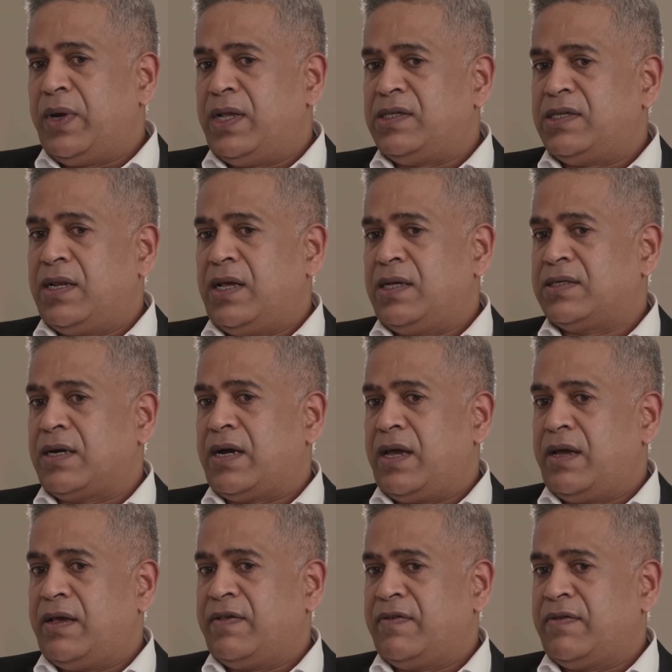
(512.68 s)

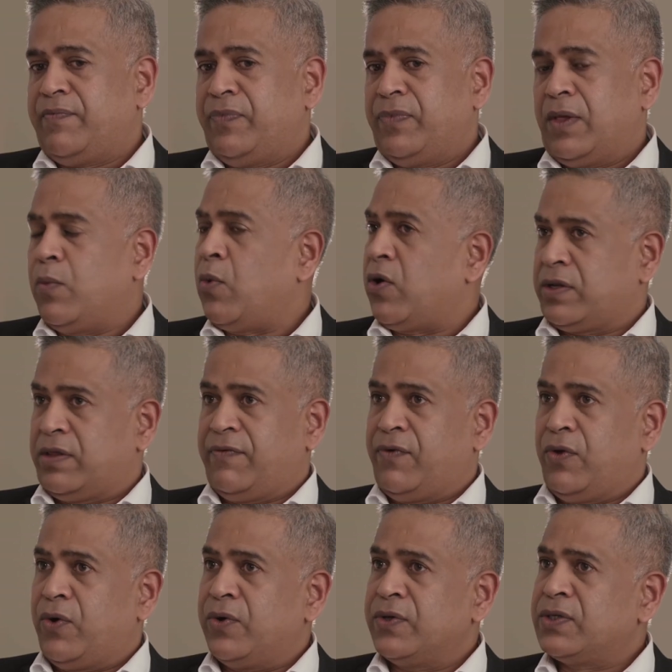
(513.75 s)
NZSIS, walked the
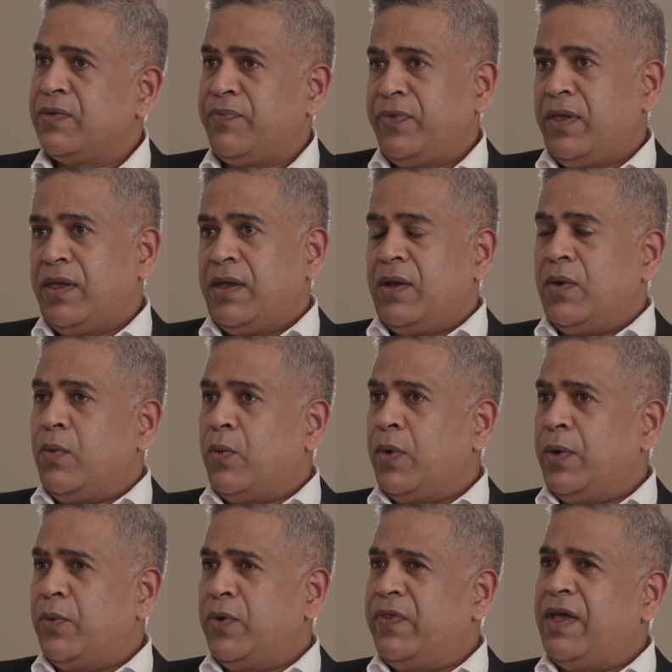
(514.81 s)
floors,
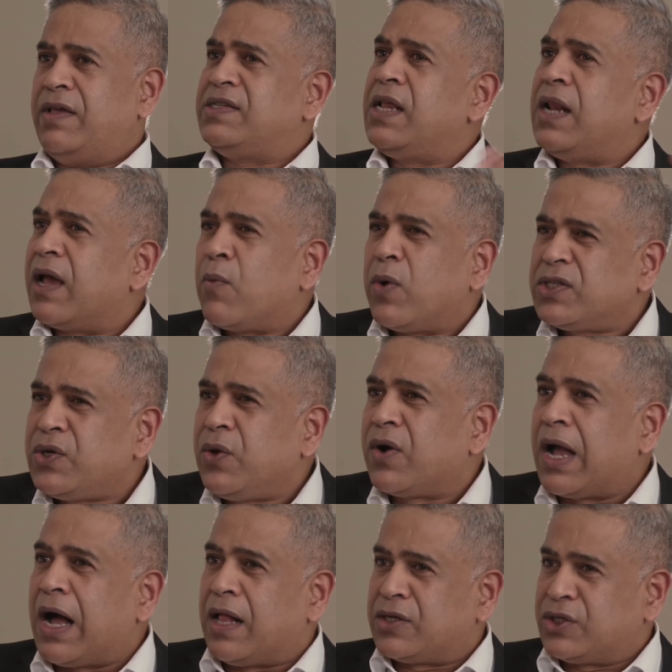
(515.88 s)
what would they see? Like, what's your
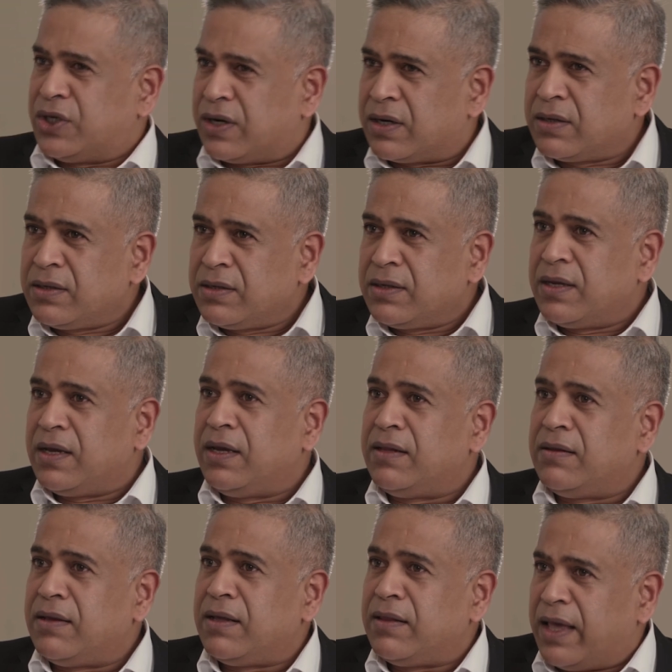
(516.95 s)
culture
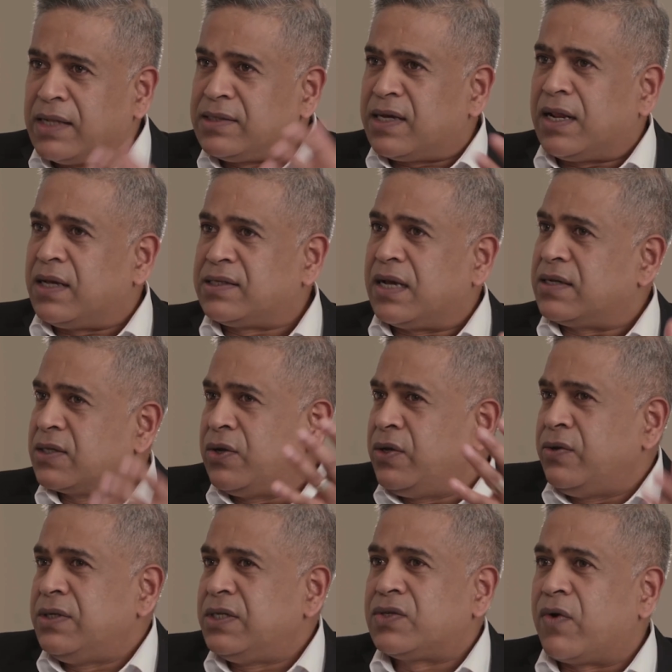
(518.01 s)
in NZSIS? Could
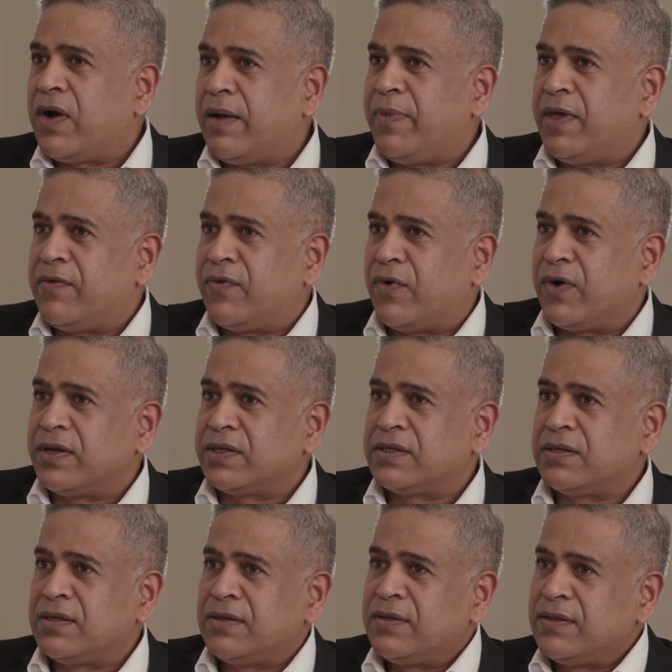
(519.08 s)
you describe that for us?